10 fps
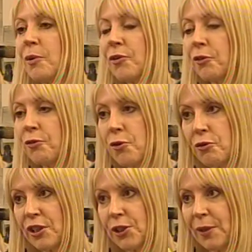we've got four
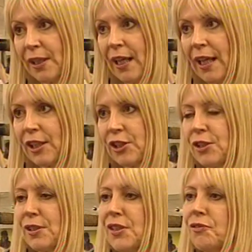graduate
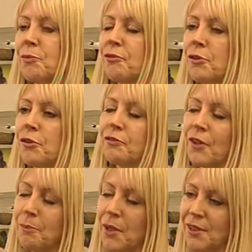collections from four
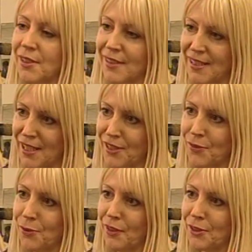of our most
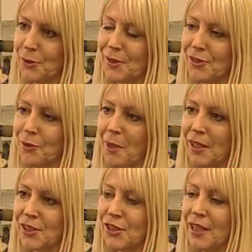successful graduates from
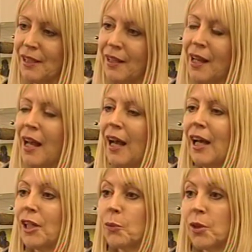last year.
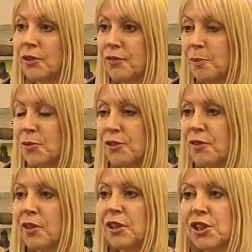One of them,
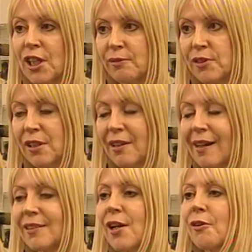Shivani Chavda,
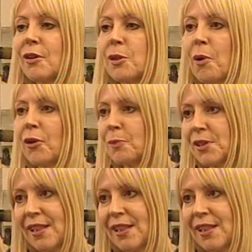had her own eponymous